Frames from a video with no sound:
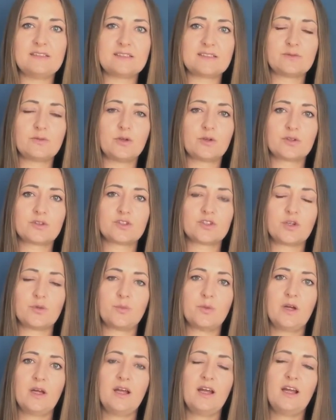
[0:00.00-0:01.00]
this
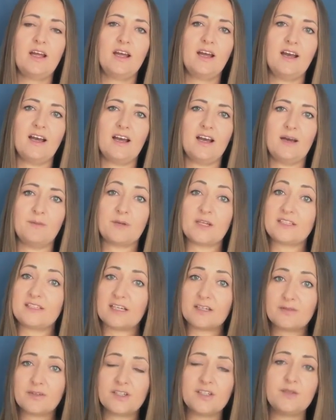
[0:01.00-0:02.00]
workshop, but
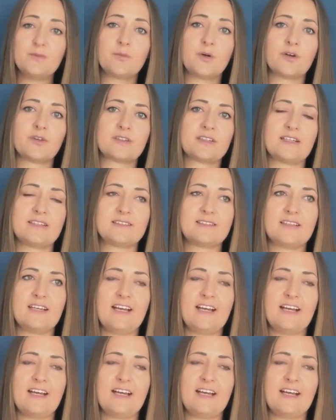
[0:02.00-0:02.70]
they're very important.